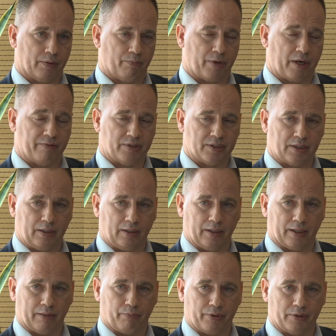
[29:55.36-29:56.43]
privacy
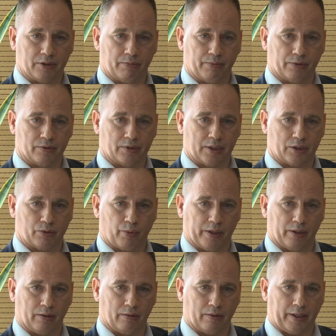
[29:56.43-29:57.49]
principles as
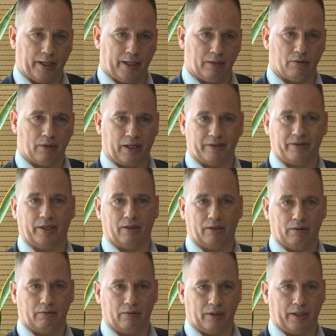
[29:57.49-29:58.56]
well, and I think
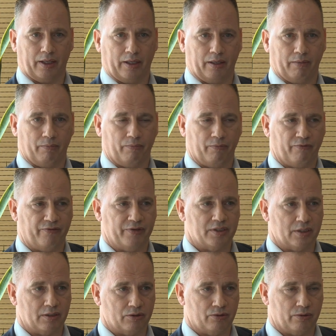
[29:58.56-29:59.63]
fits
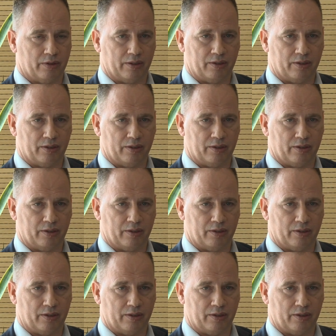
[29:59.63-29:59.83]
into the